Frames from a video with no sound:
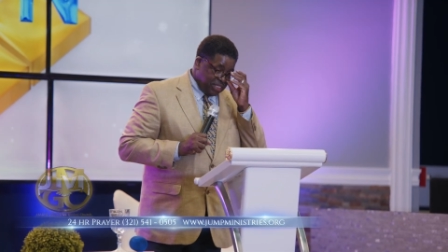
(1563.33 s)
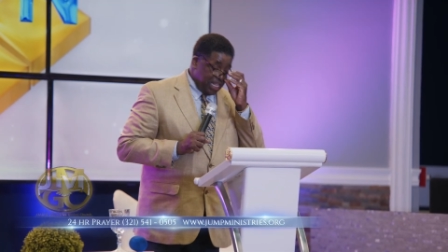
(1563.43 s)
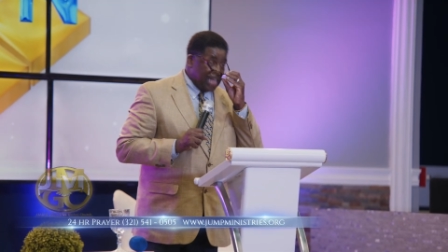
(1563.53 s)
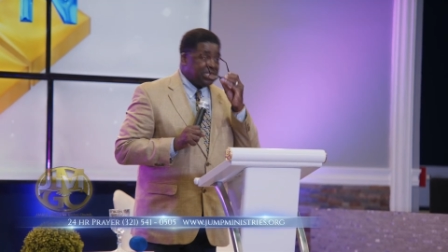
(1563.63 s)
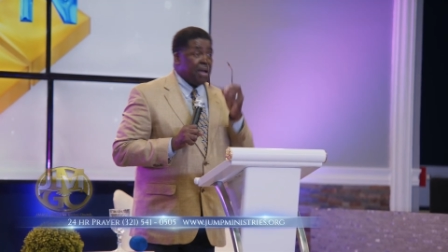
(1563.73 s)

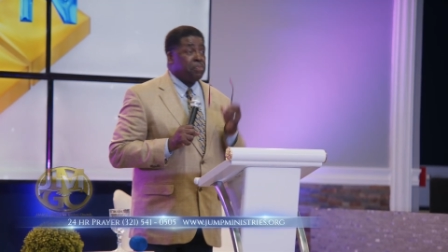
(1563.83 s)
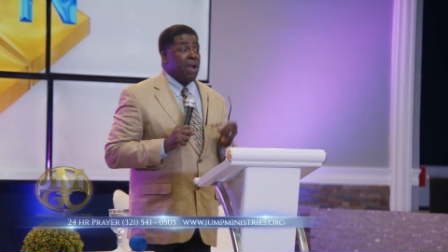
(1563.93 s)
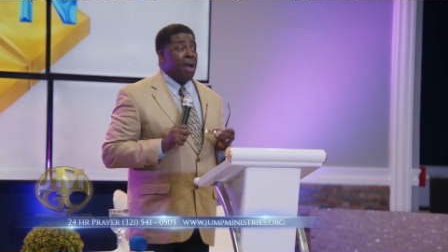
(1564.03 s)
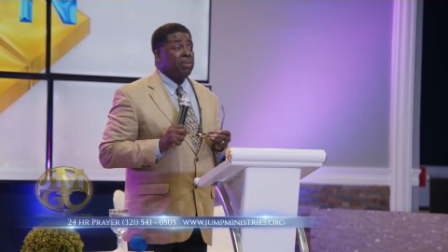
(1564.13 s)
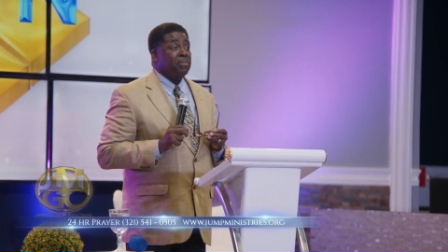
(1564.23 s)
See, that's our
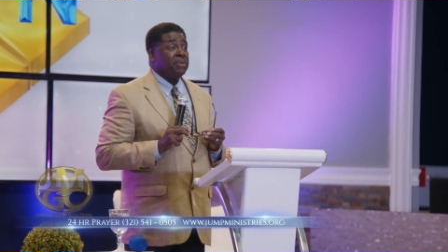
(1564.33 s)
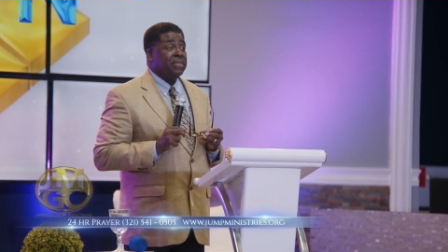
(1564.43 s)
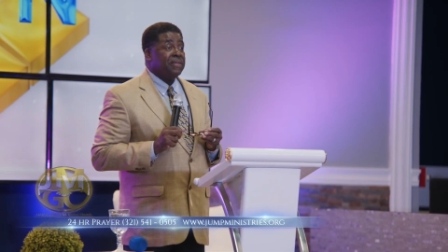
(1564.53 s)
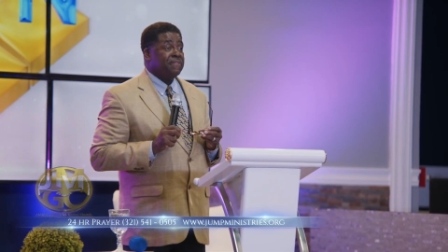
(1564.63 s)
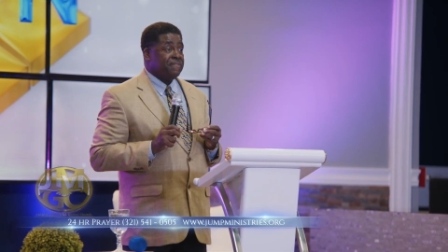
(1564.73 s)
problem.
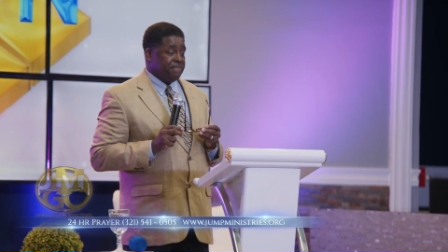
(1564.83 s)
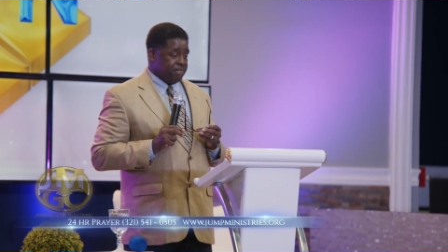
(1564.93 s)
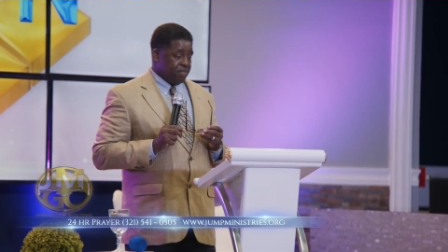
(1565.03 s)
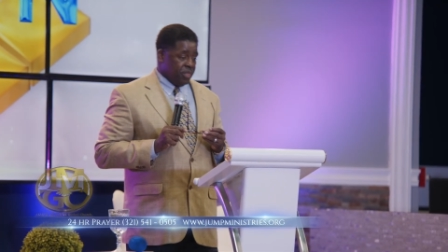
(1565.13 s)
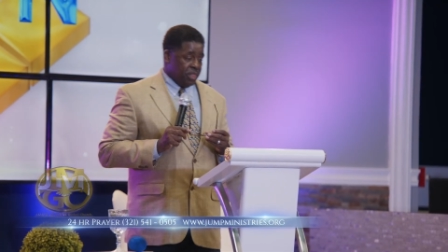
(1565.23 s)

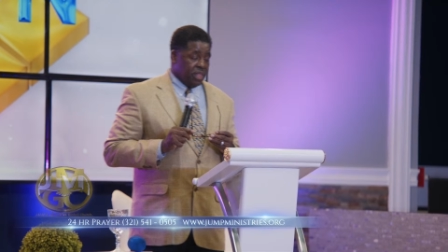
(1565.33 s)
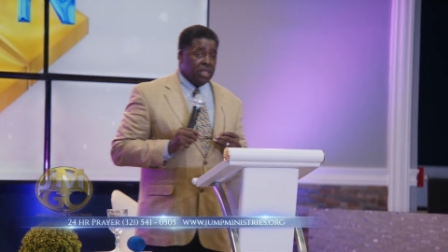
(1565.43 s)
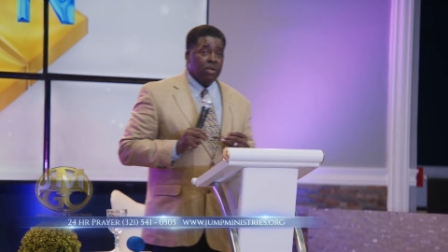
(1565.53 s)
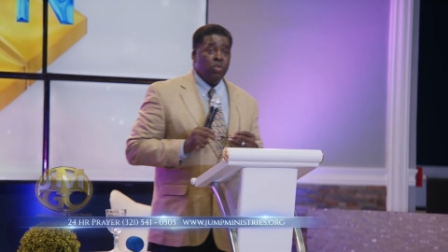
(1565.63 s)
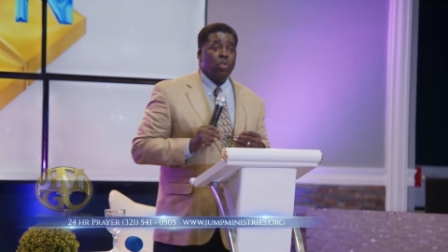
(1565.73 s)

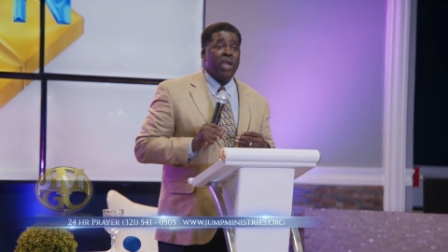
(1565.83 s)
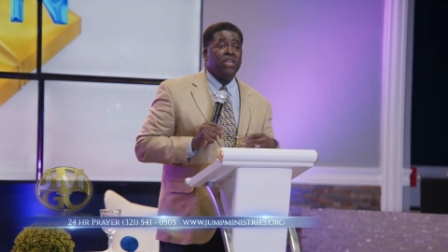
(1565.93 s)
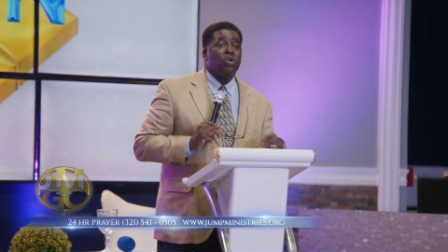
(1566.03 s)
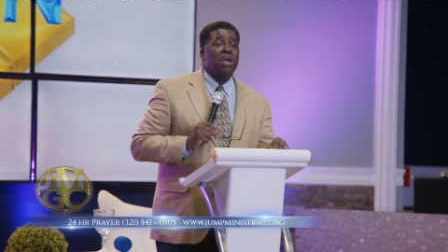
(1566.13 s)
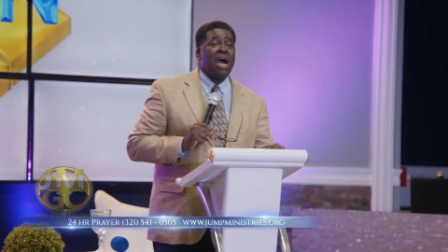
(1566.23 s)
We're
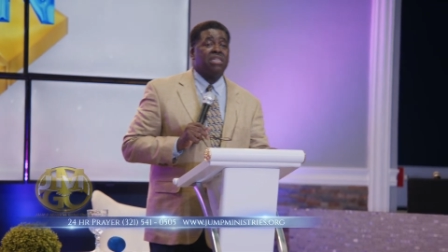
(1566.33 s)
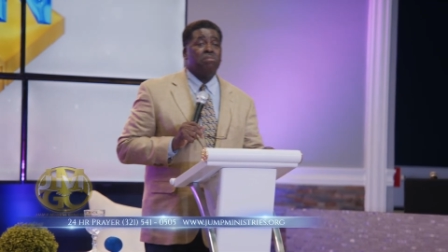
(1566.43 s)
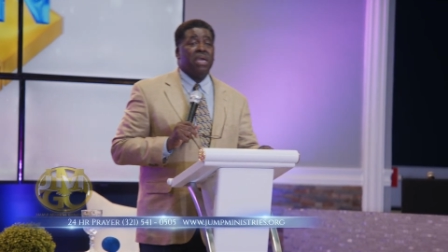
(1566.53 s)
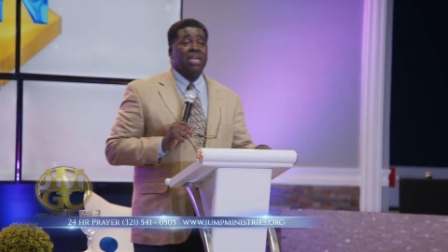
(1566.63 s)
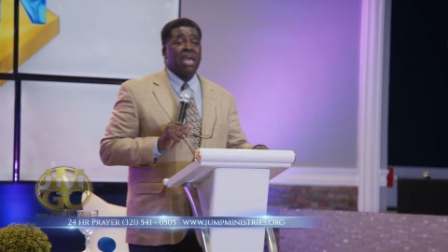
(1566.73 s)
waiting on God to
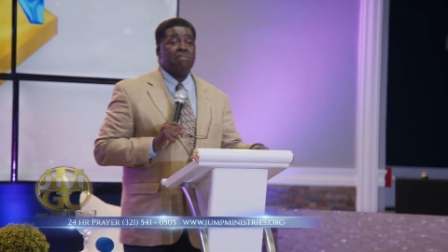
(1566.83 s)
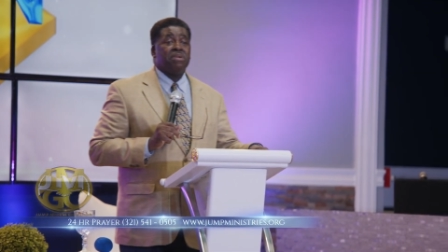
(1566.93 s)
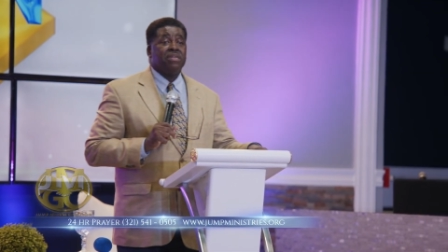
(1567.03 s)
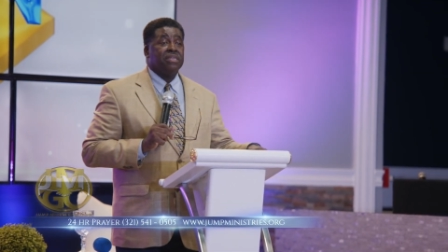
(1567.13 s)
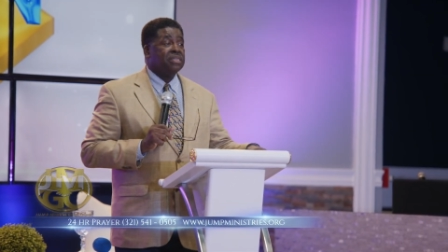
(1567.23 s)
make it happen.